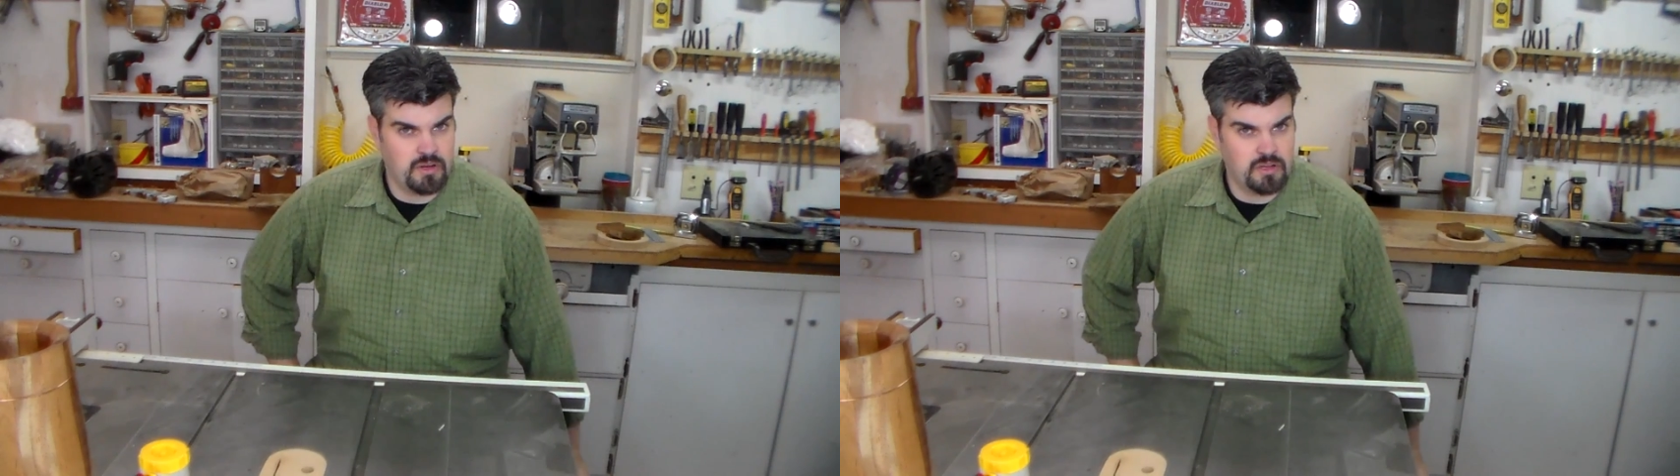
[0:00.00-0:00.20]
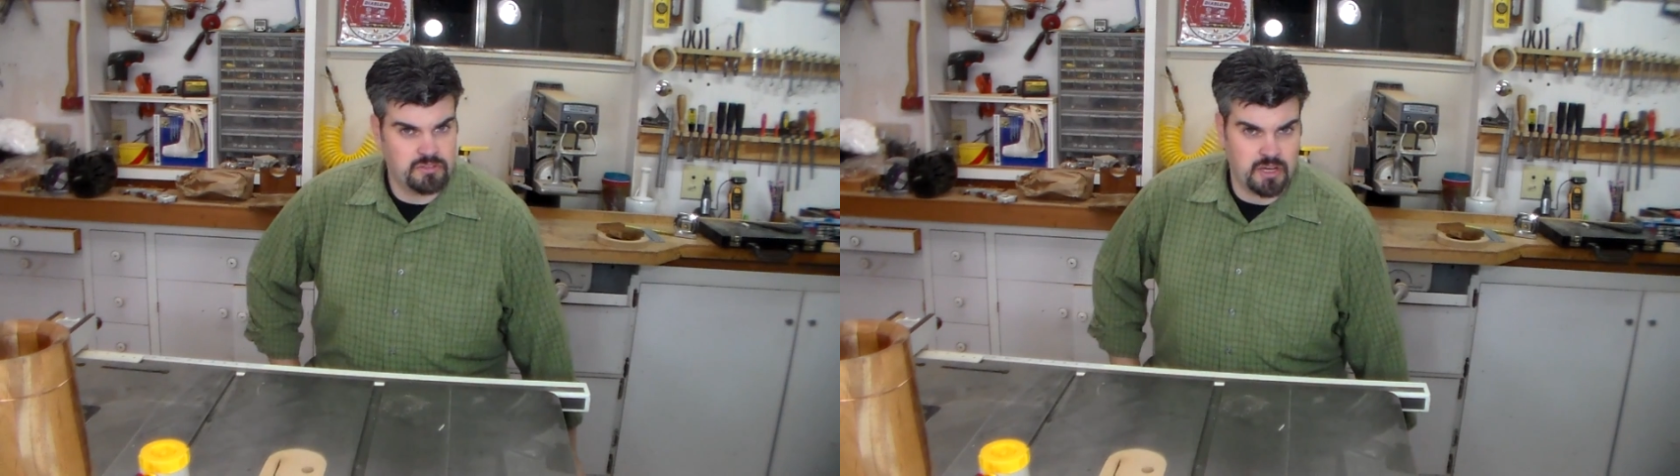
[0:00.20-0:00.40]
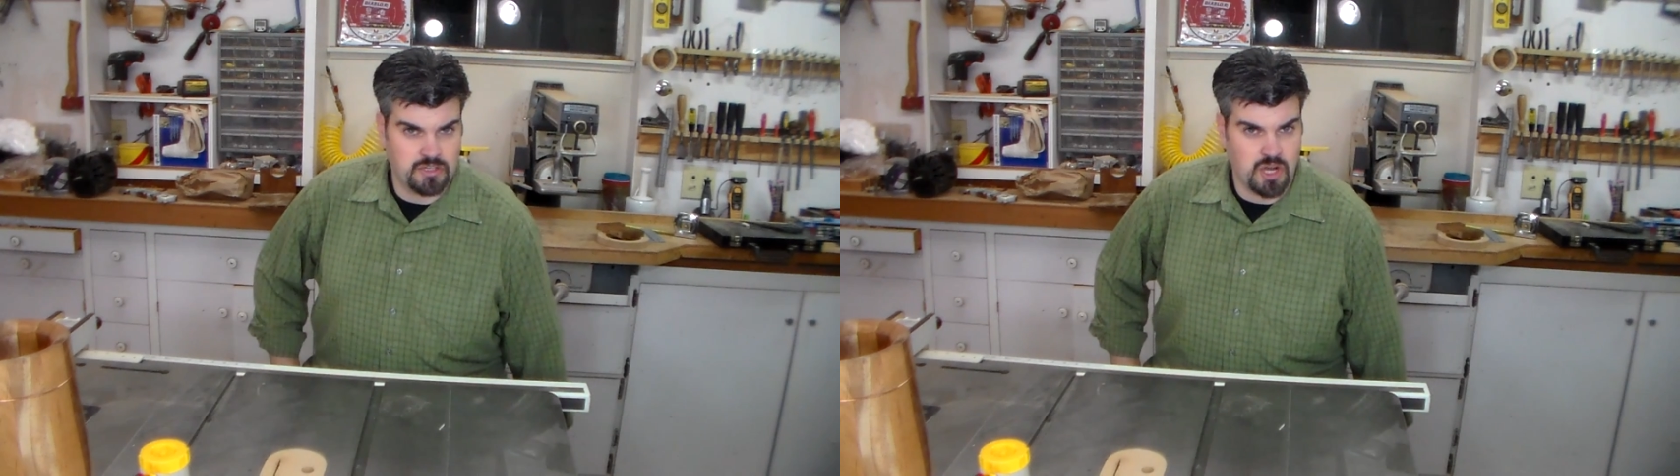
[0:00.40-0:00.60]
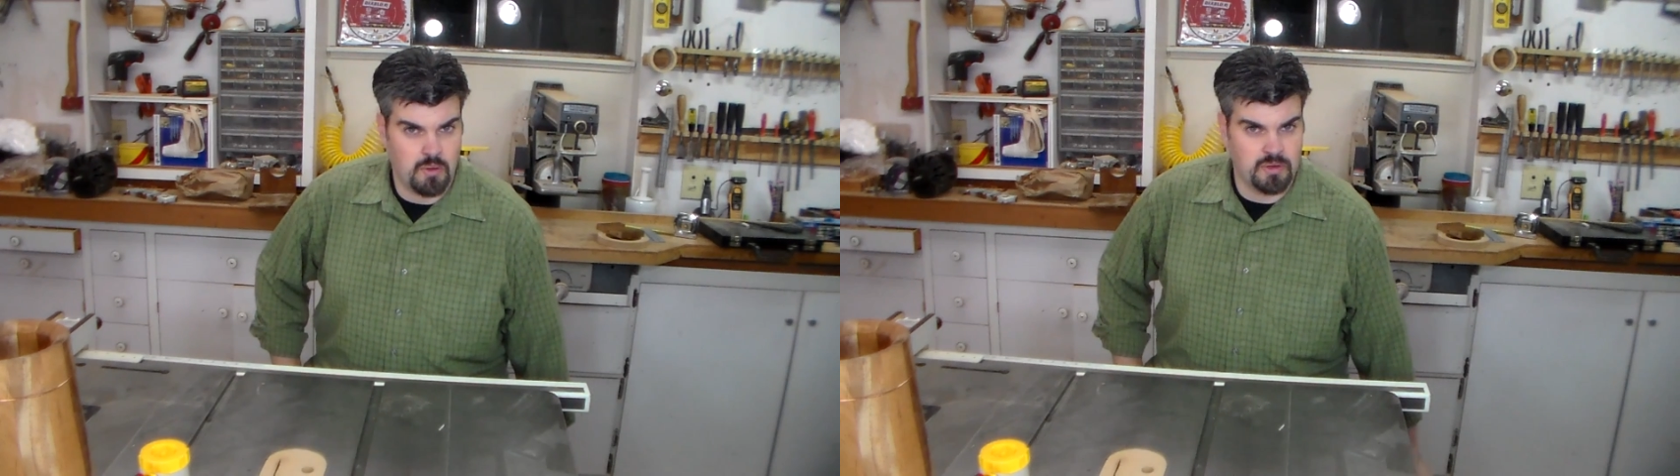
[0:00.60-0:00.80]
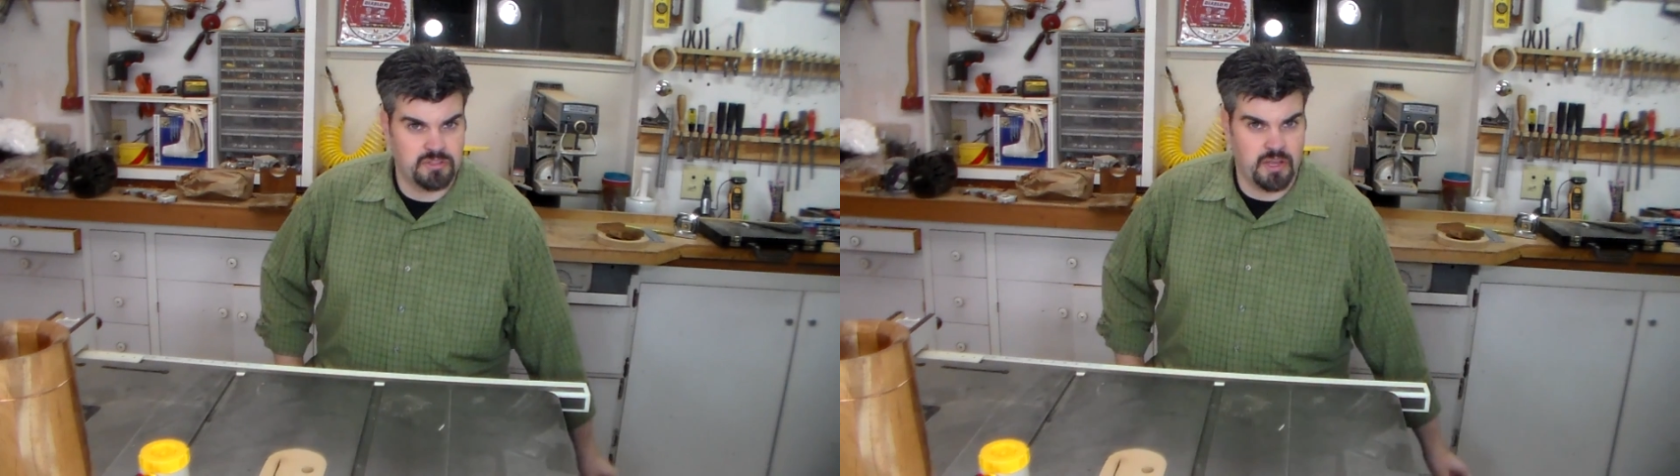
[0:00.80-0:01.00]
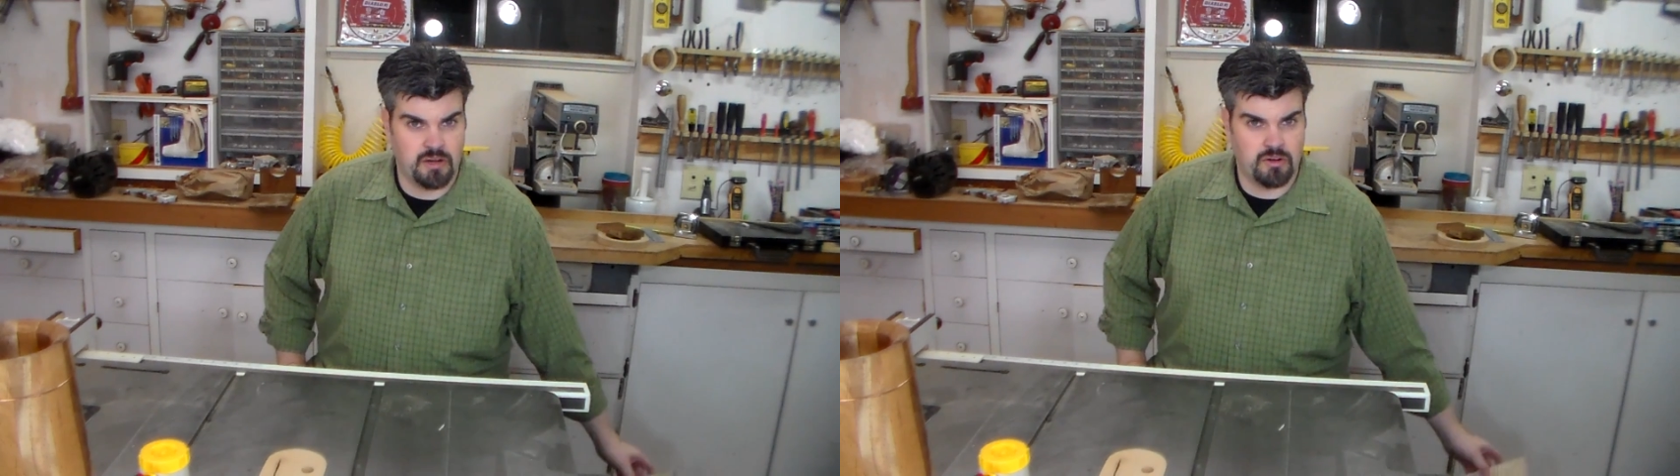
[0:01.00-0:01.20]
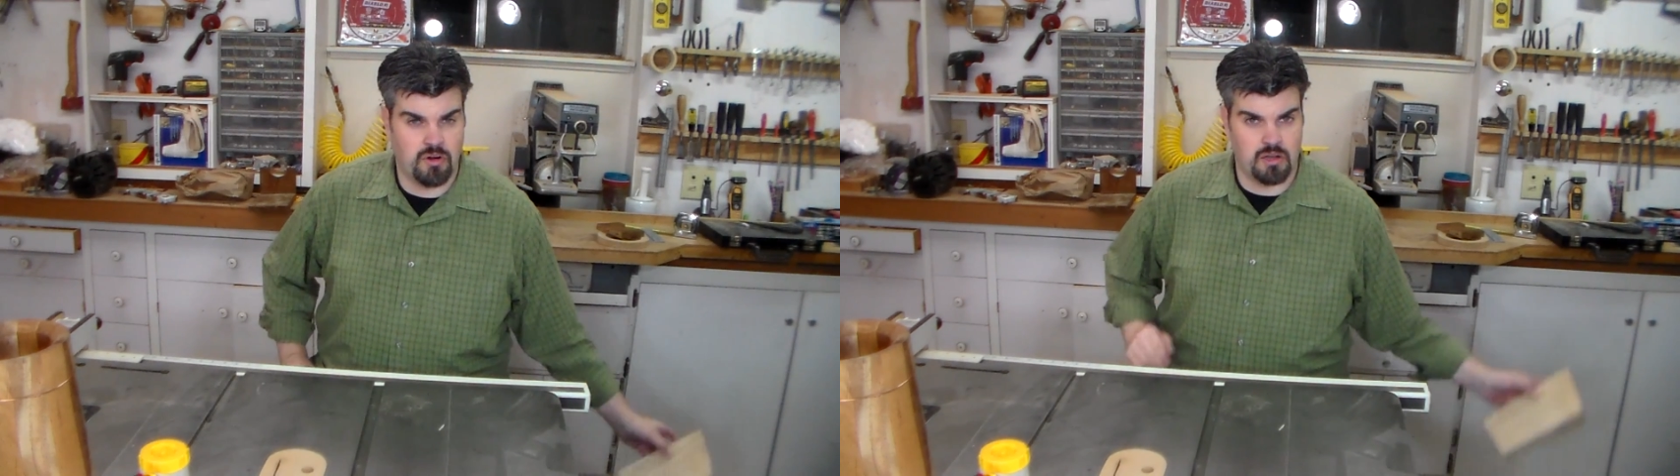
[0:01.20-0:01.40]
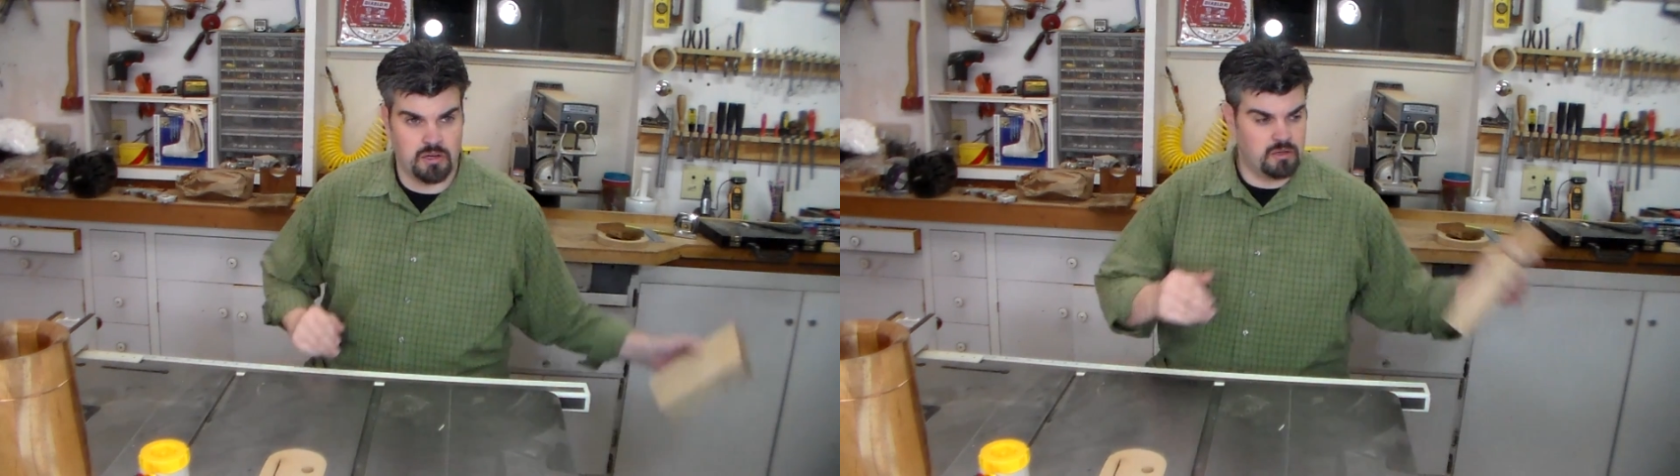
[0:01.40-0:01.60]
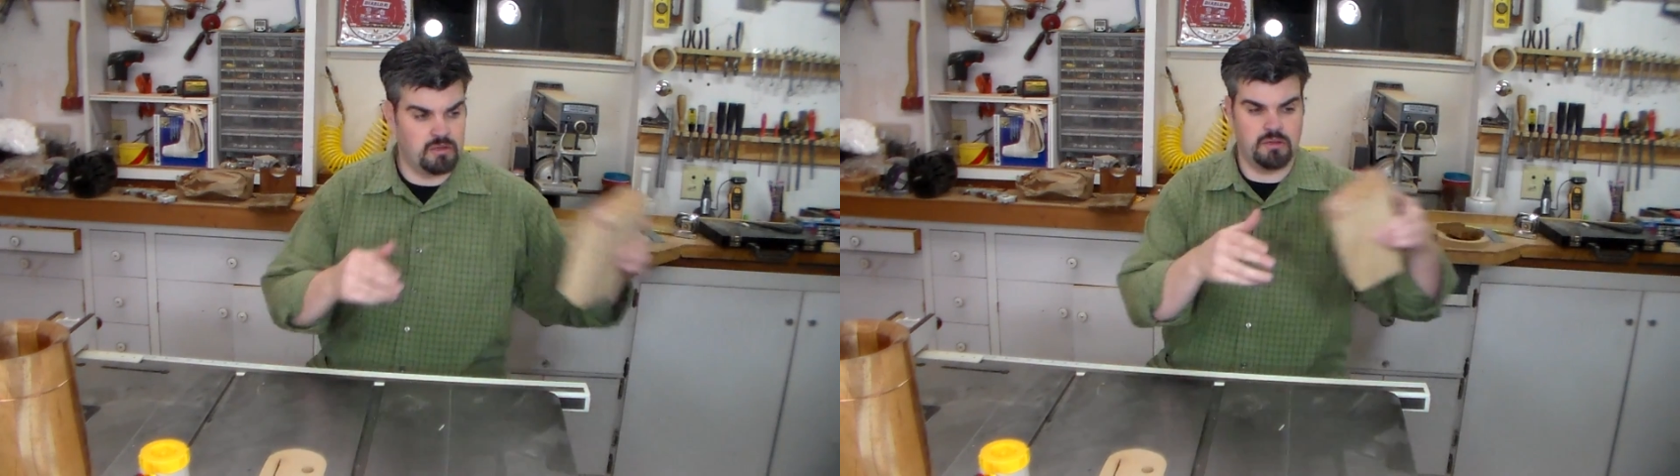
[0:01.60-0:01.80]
looks like a Jawa sand crawler?